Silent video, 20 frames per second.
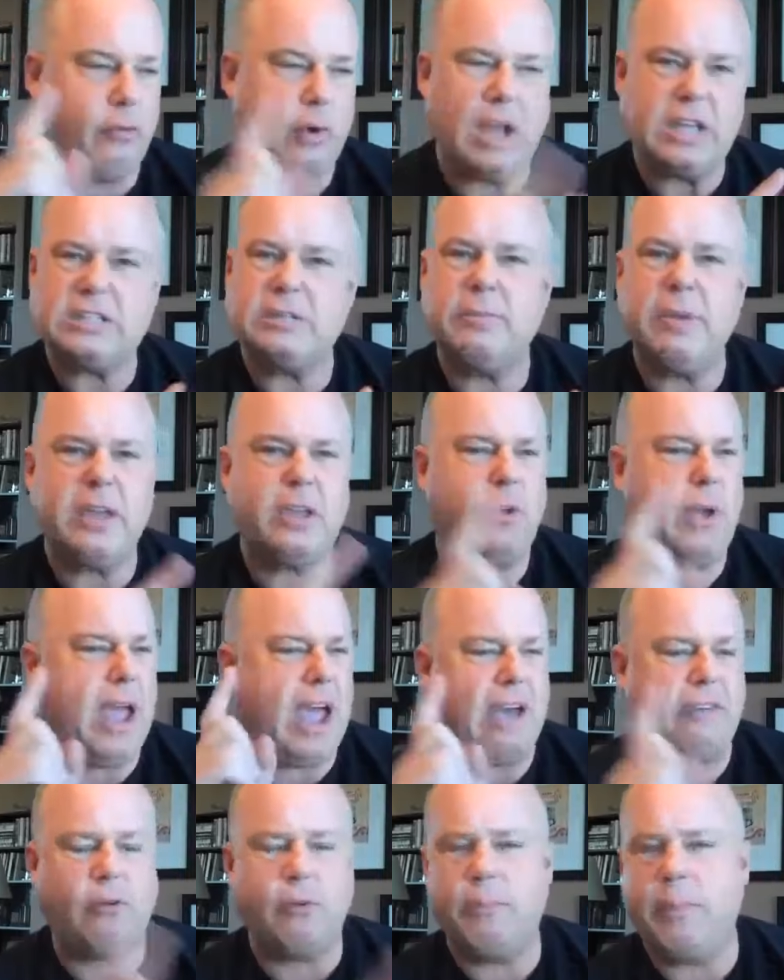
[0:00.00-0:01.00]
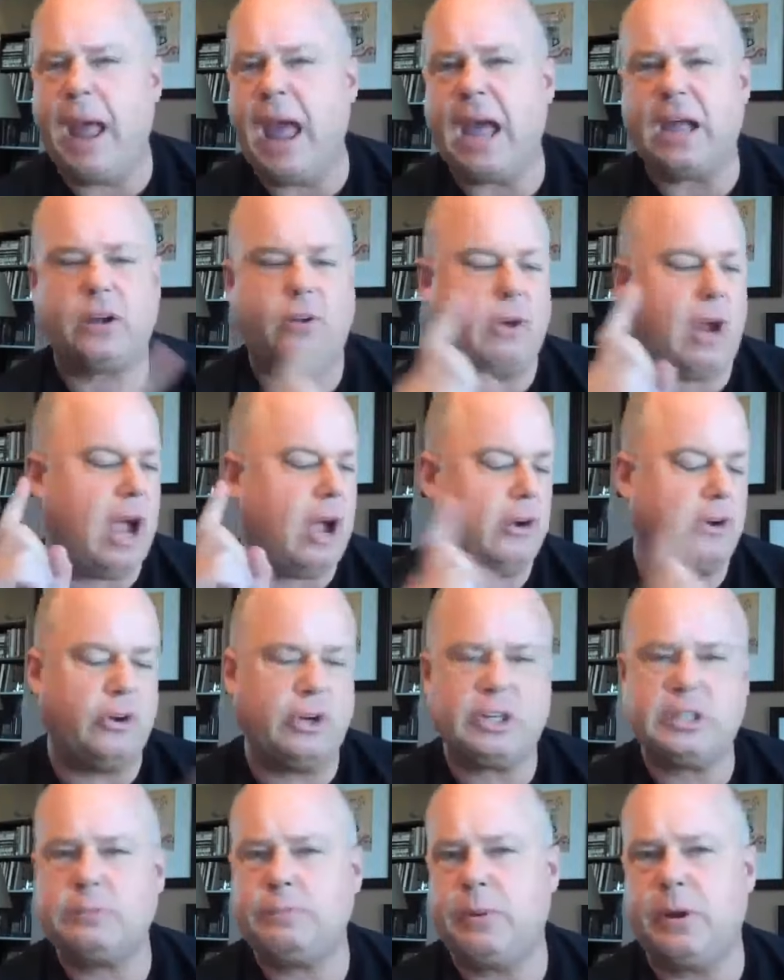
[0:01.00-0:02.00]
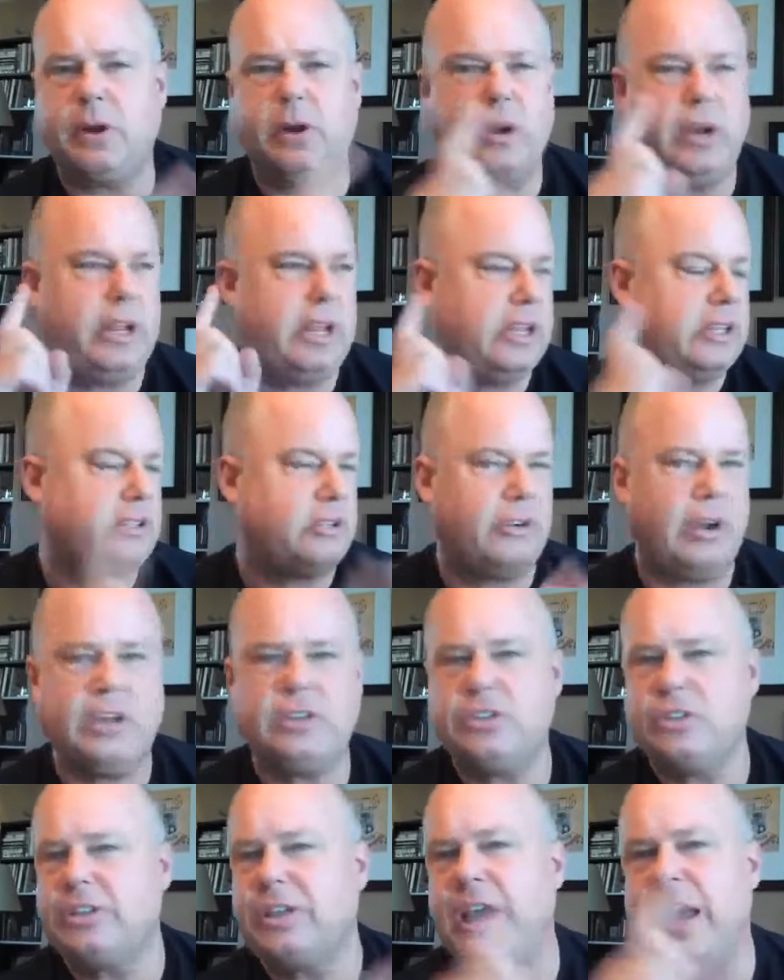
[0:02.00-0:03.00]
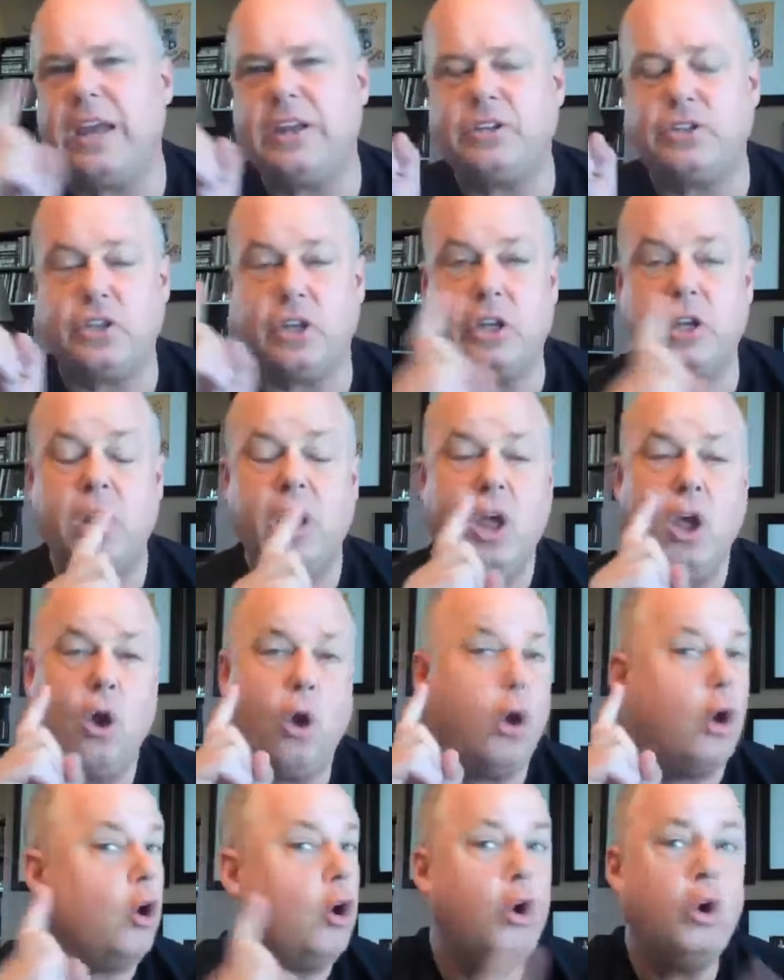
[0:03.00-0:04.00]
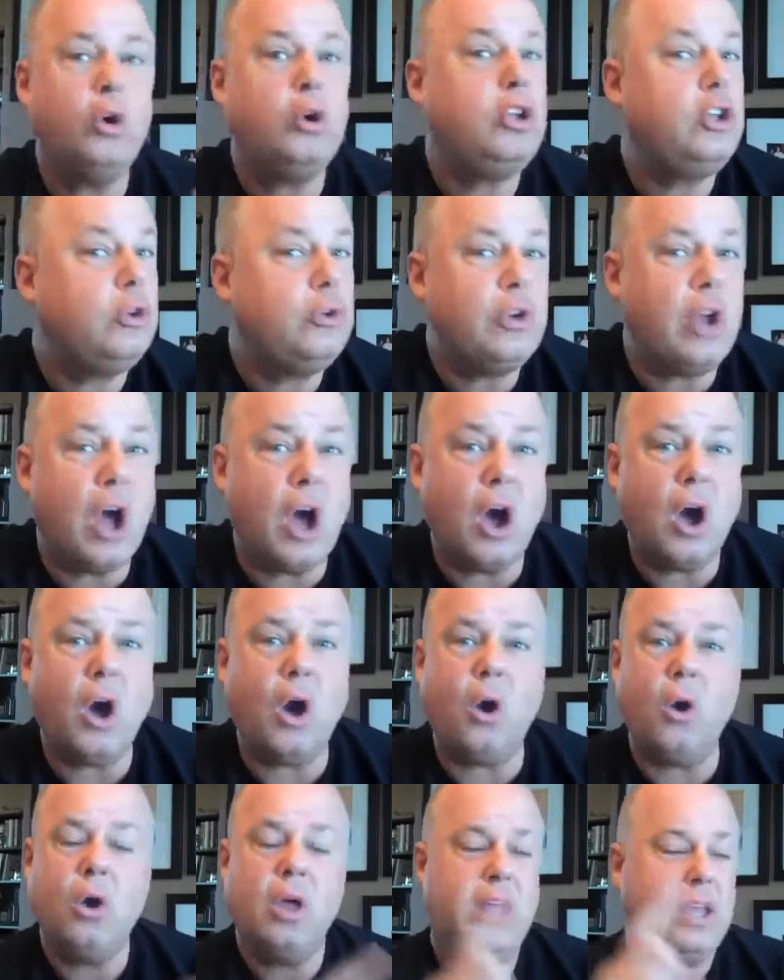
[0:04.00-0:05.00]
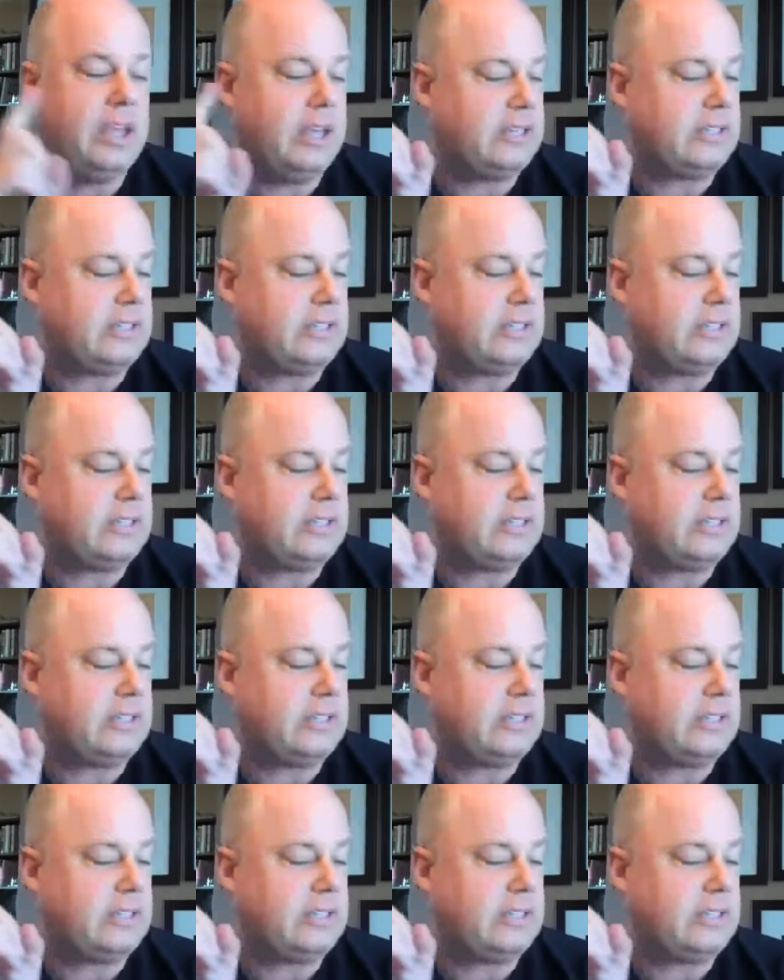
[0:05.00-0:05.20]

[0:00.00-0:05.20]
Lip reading: of resume you have or background or experience or education or who you know.